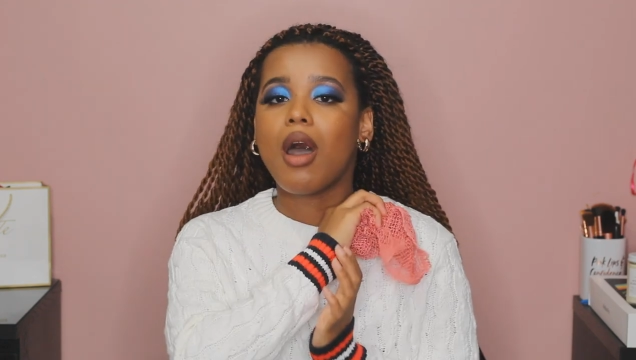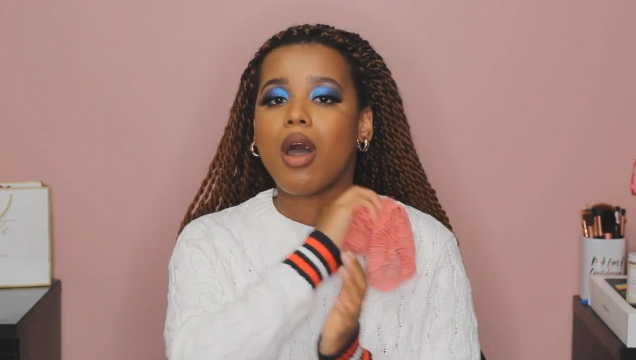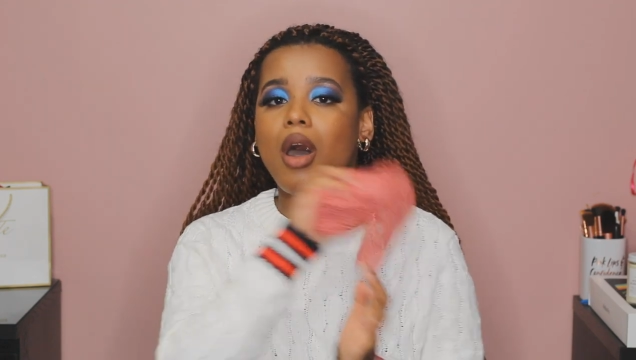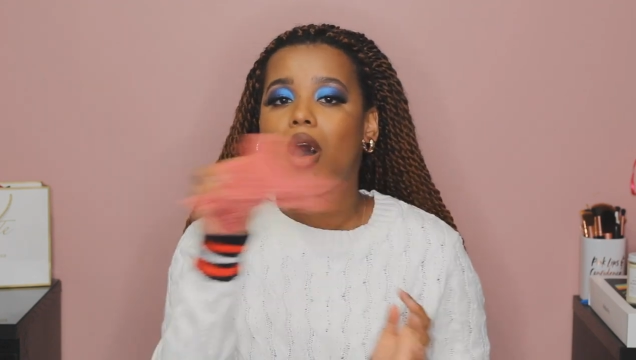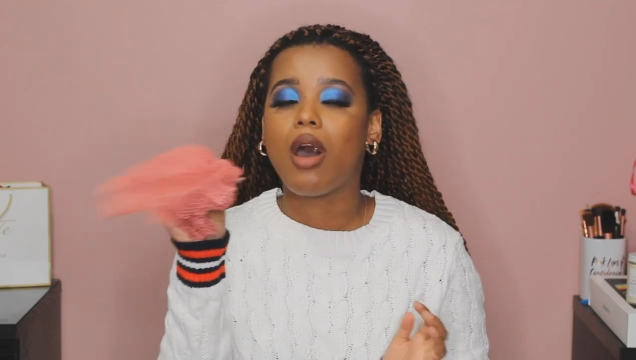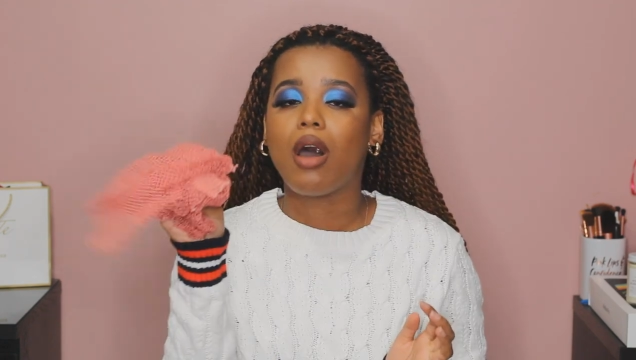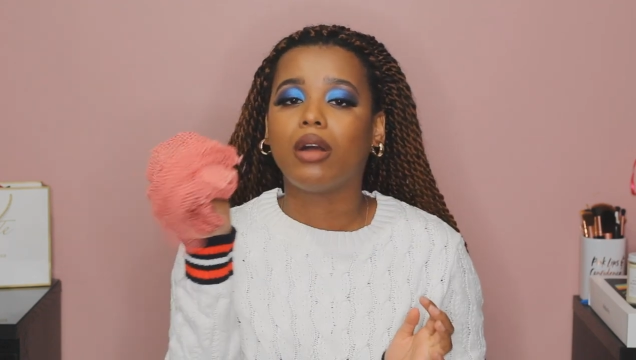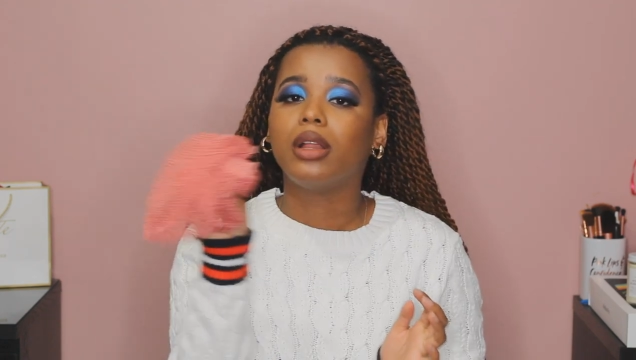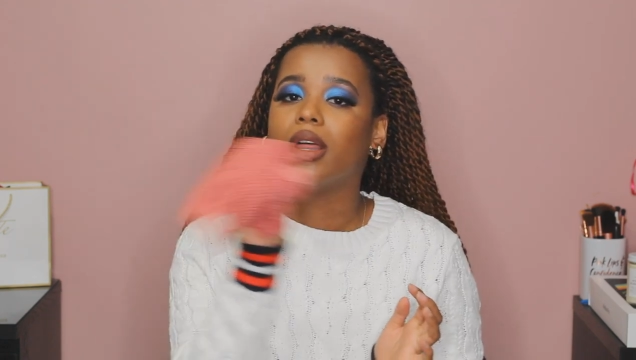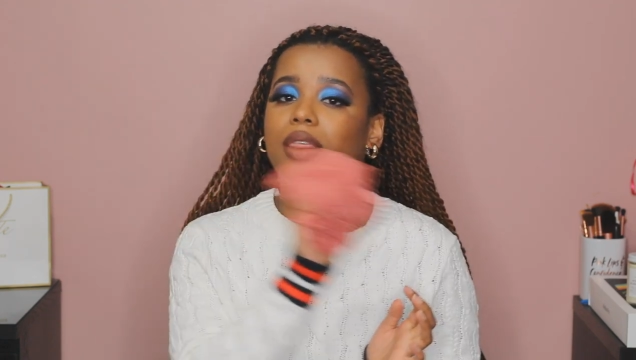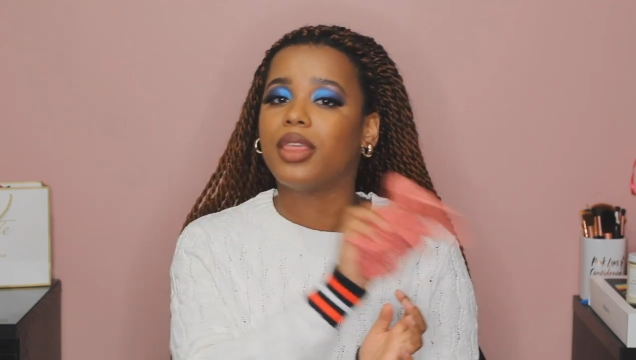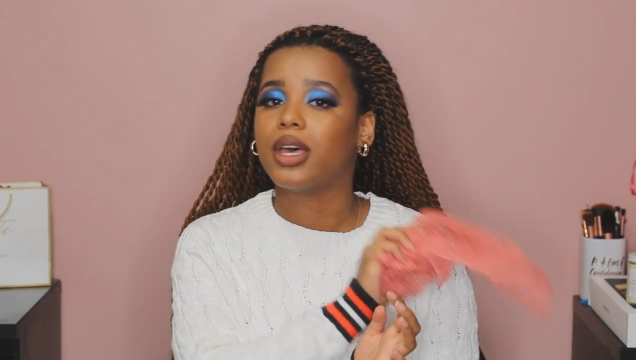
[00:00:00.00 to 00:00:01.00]

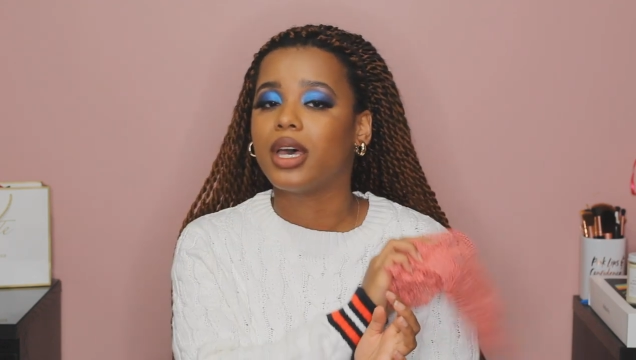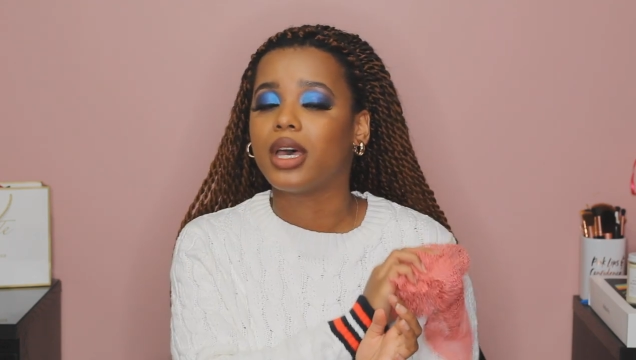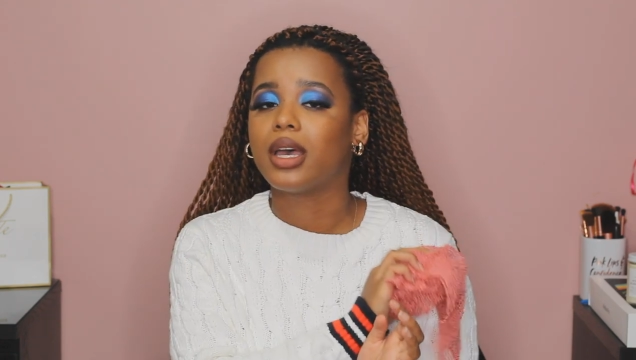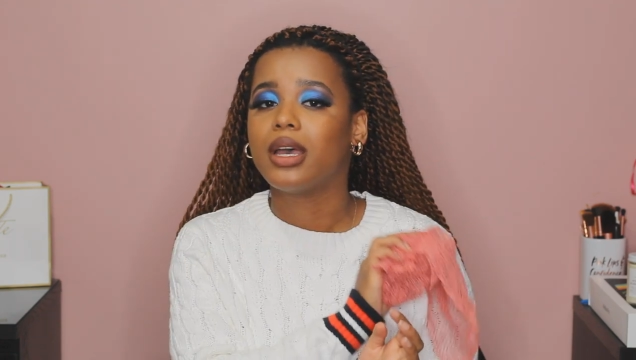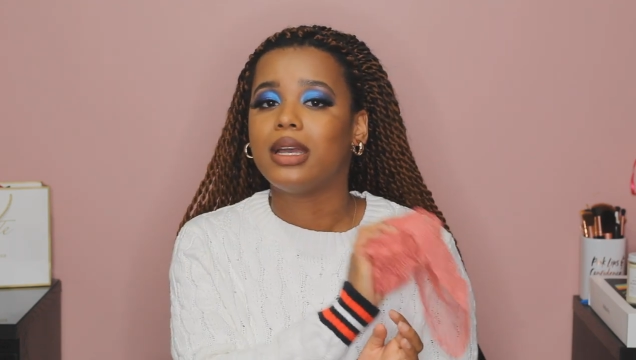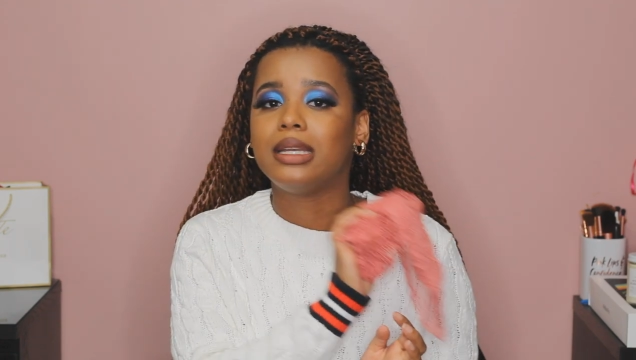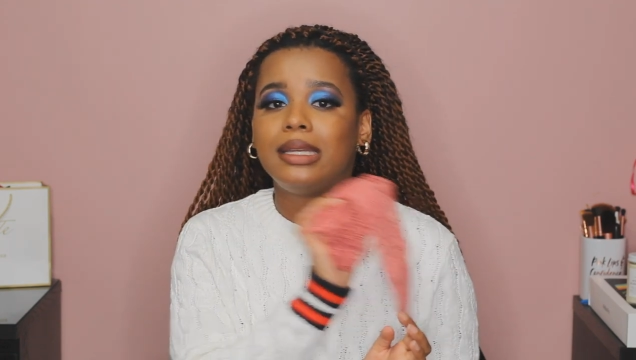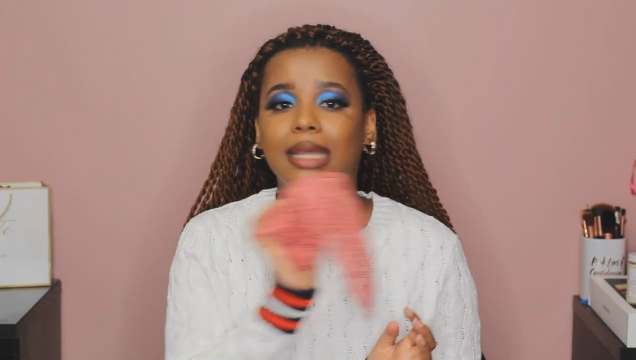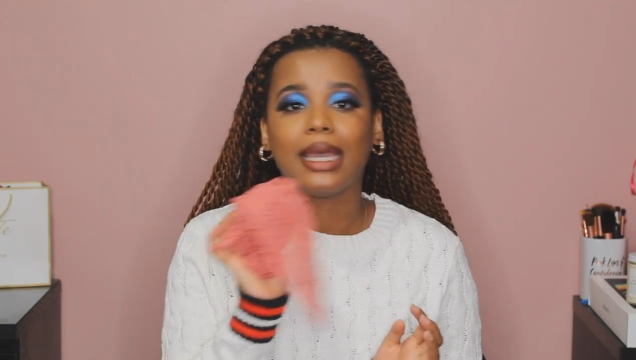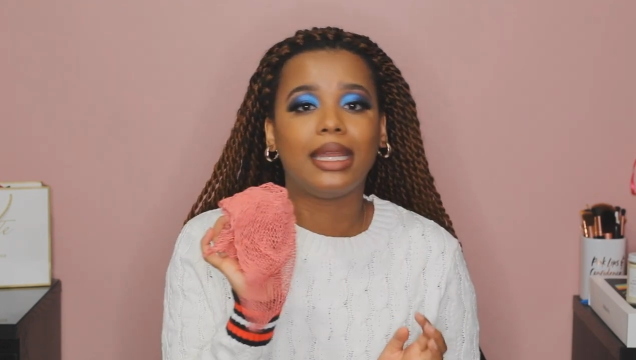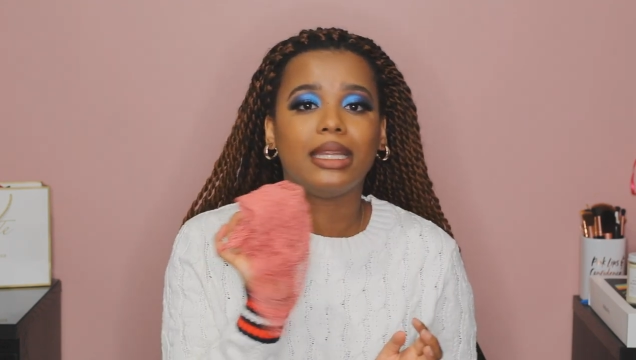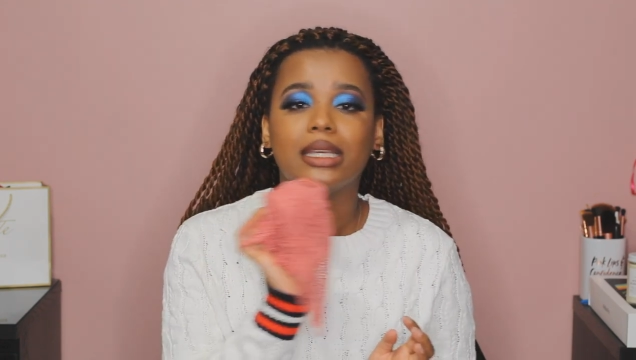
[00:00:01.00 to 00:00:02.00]
all the
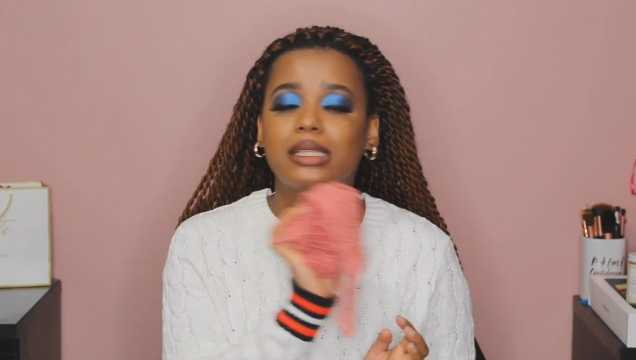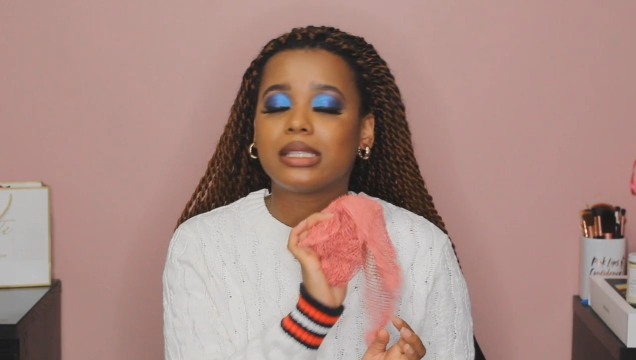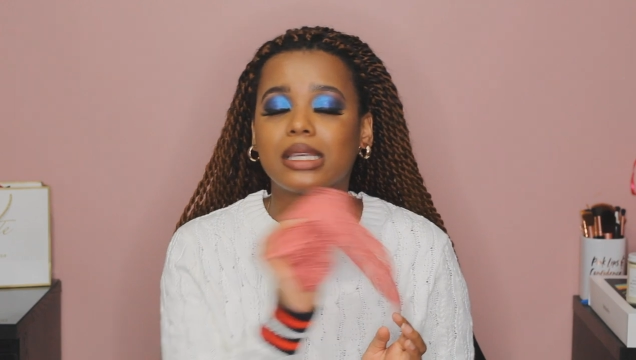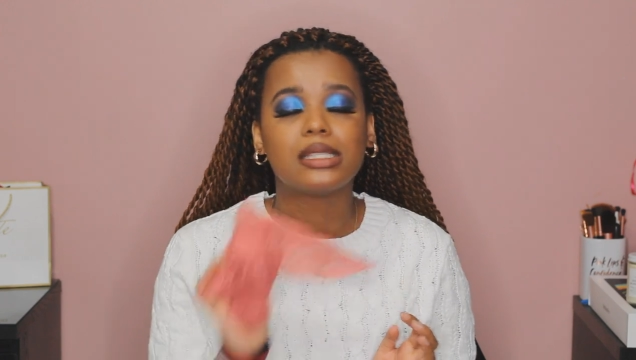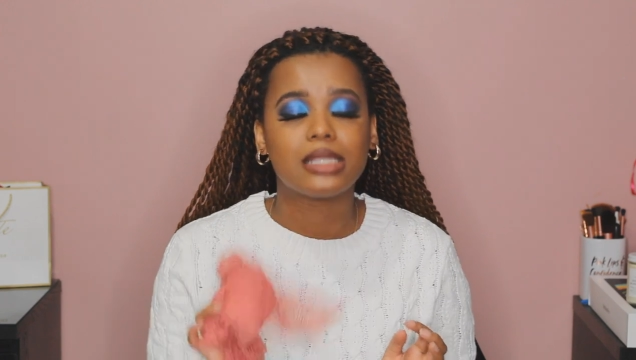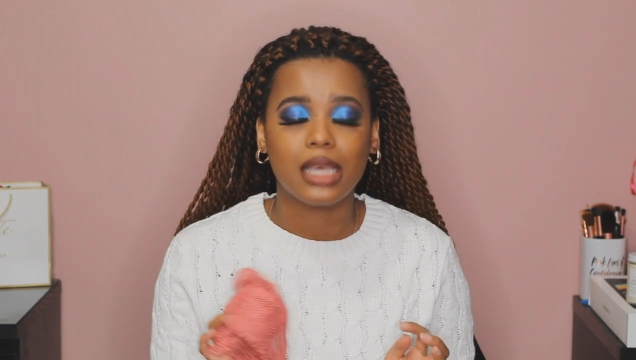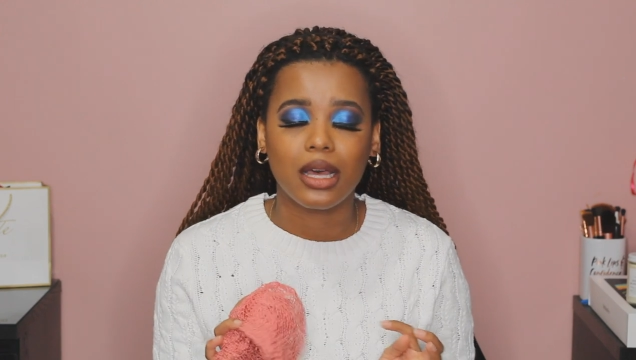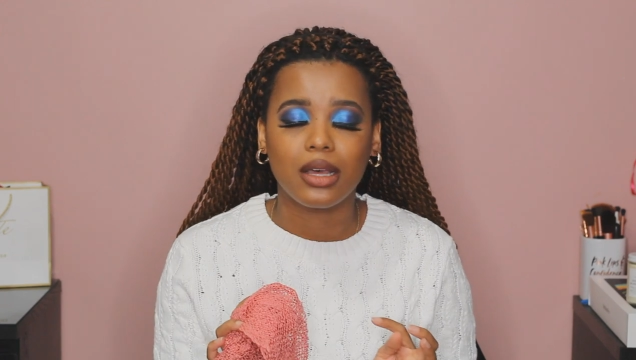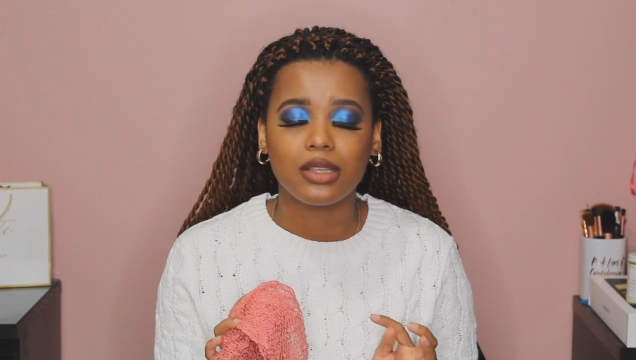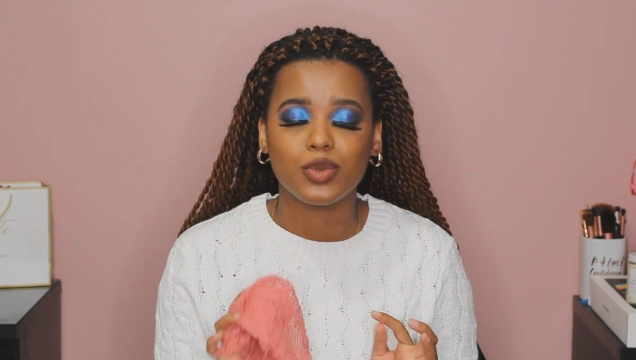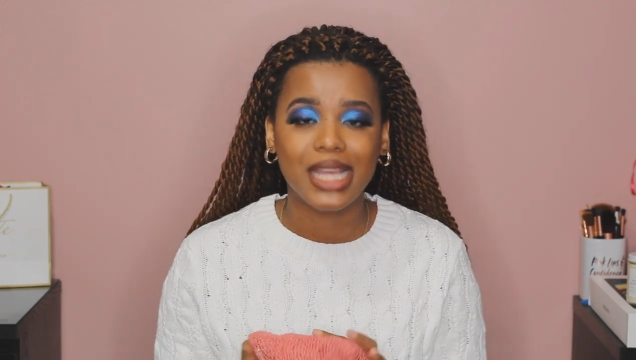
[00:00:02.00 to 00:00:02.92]
dead skin cells.